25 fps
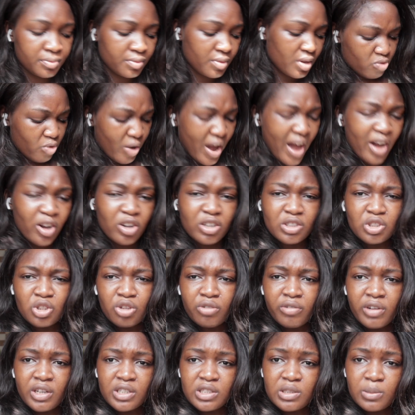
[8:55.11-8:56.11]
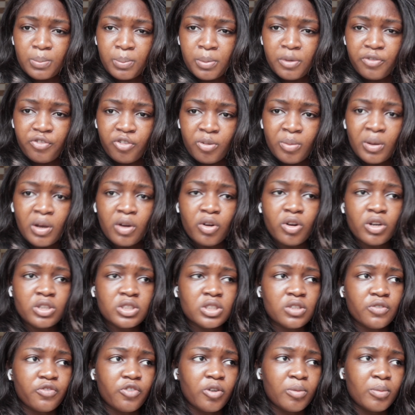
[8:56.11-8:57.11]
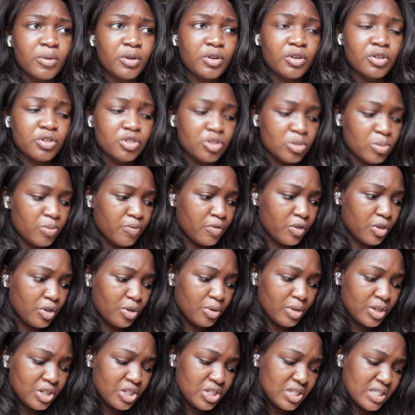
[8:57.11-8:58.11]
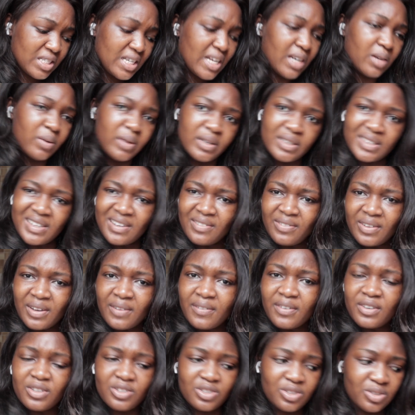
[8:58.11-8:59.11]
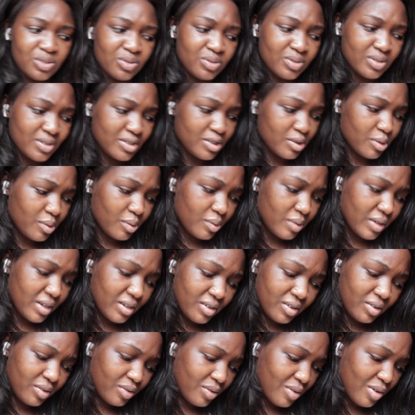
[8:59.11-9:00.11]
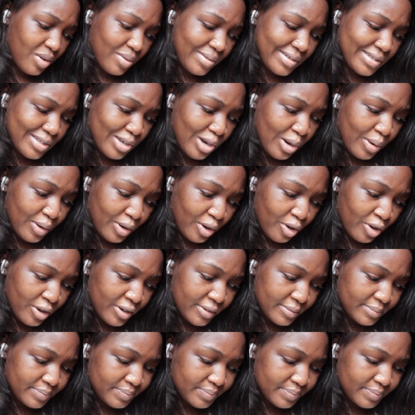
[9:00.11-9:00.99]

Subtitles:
Where I got the recipe from, I got it from a YouTube video and she said it was her favorite juice, so I don't know what's going on.